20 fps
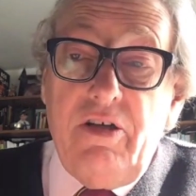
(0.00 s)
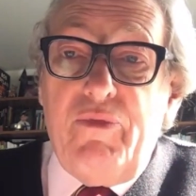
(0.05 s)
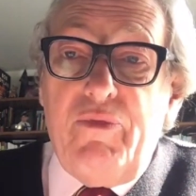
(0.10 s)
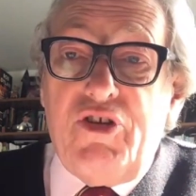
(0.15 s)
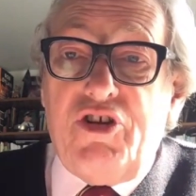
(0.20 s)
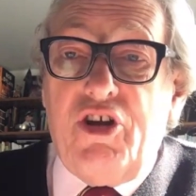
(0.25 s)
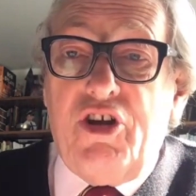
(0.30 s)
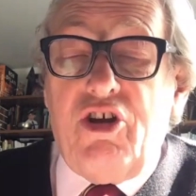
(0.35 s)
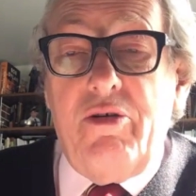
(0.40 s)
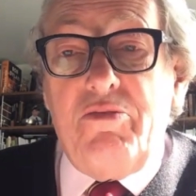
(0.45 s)

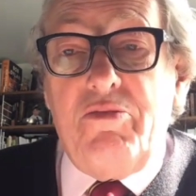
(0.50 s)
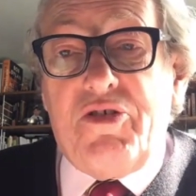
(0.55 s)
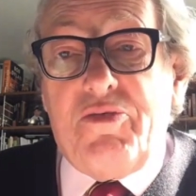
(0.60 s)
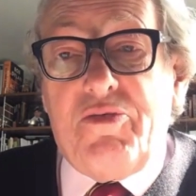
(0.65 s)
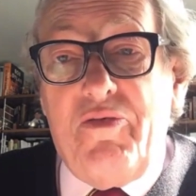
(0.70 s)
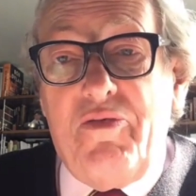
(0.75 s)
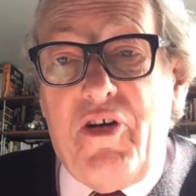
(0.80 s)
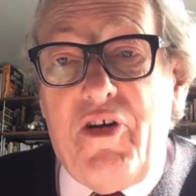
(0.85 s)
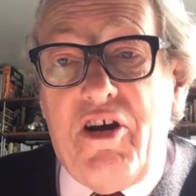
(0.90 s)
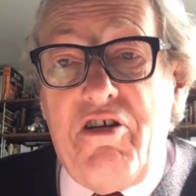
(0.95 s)
She comes from
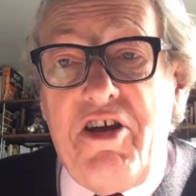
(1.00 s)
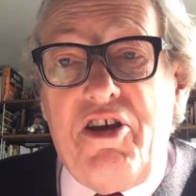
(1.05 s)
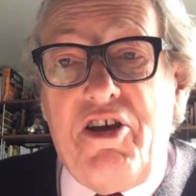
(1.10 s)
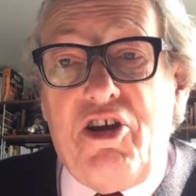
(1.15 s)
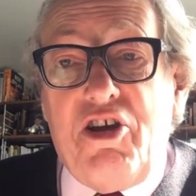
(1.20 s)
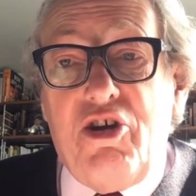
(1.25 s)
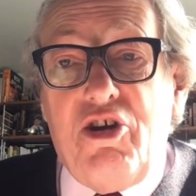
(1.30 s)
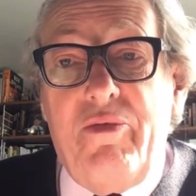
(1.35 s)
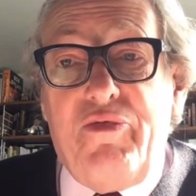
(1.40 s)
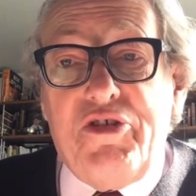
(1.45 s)
a very
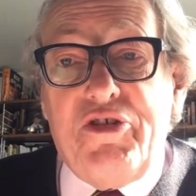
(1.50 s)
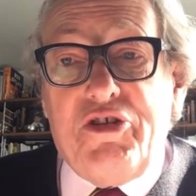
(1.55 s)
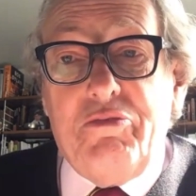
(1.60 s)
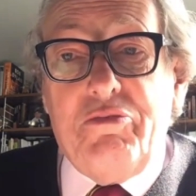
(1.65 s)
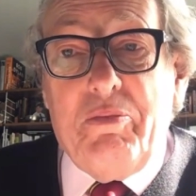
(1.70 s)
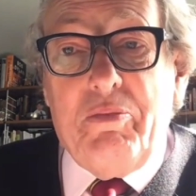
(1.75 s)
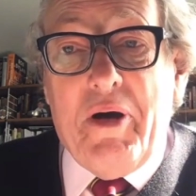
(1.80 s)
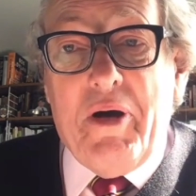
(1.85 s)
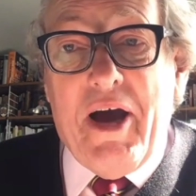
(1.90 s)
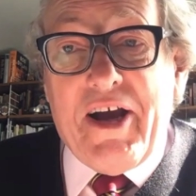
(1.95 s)

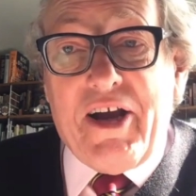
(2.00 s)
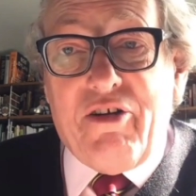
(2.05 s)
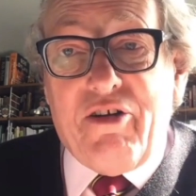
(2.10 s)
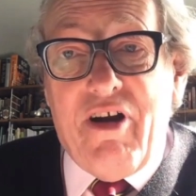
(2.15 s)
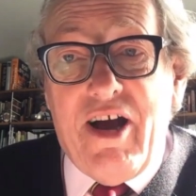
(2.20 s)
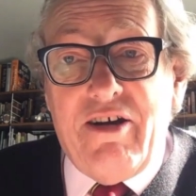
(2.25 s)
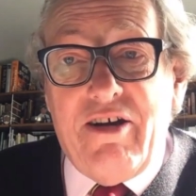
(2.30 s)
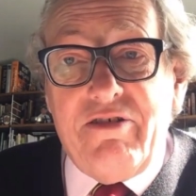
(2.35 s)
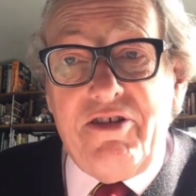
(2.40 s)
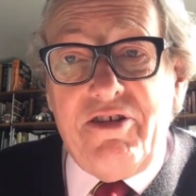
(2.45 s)
comfortable
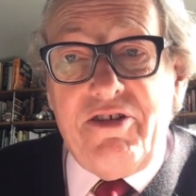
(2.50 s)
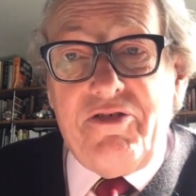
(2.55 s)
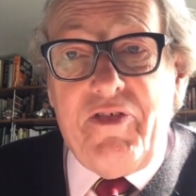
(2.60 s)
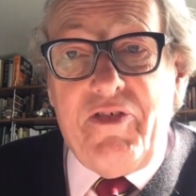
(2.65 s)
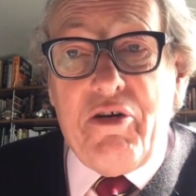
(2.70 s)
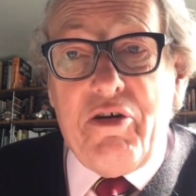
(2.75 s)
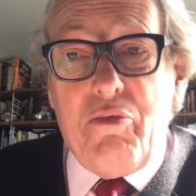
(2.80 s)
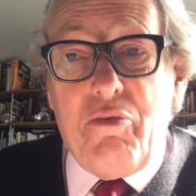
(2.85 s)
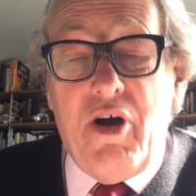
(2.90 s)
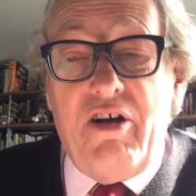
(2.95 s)
background,
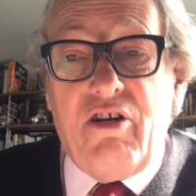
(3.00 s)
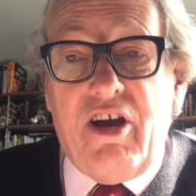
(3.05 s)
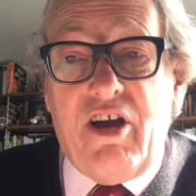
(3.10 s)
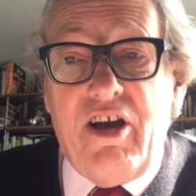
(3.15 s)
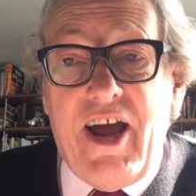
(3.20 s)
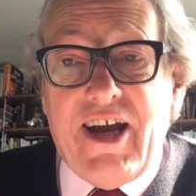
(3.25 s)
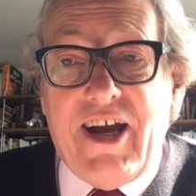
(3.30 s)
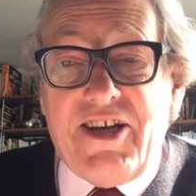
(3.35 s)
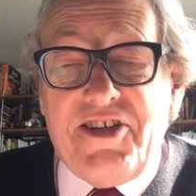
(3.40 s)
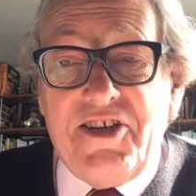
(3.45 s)
very well
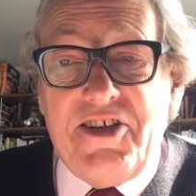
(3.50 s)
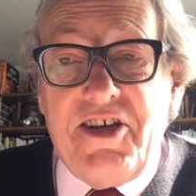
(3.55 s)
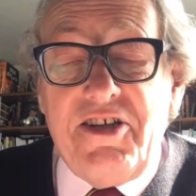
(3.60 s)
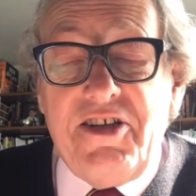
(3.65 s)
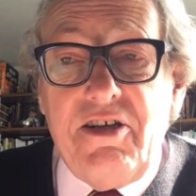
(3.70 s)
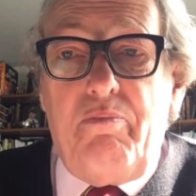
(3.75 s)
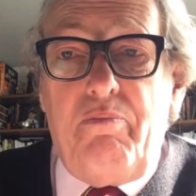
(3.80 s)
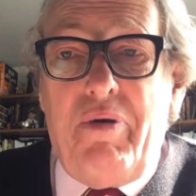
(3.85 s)
connected,